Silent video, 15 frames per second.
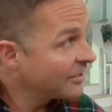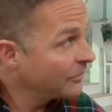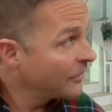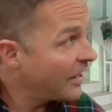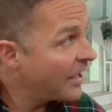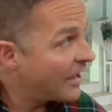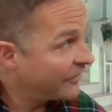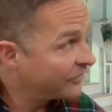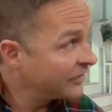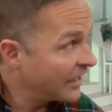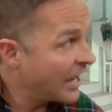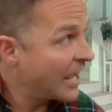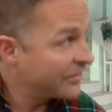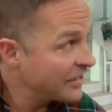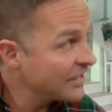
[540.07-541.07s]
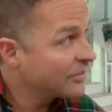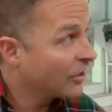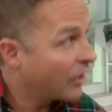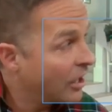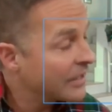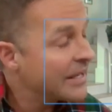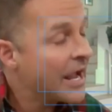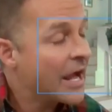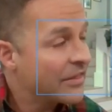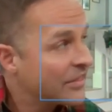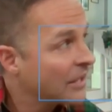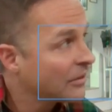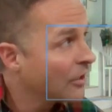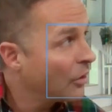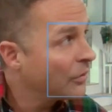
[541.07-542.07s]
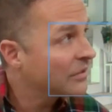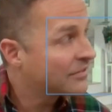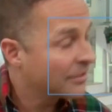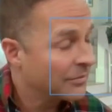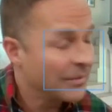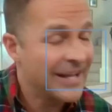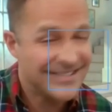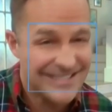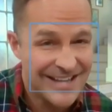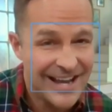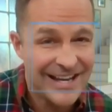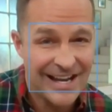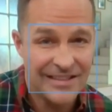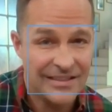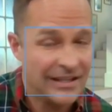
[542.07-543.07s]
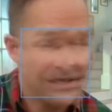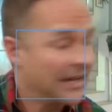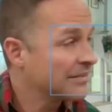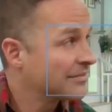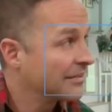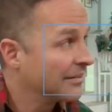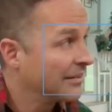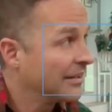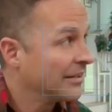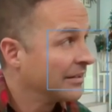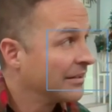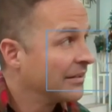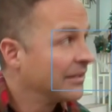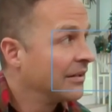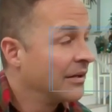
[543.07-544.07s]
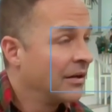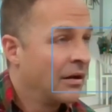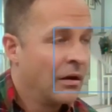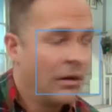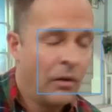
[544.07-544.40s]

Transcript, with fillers: last one. Yeah, I think are there, there are, yeah, left? they loaded some last night. I'll I tell think, you actually. what, that's an awesome deal.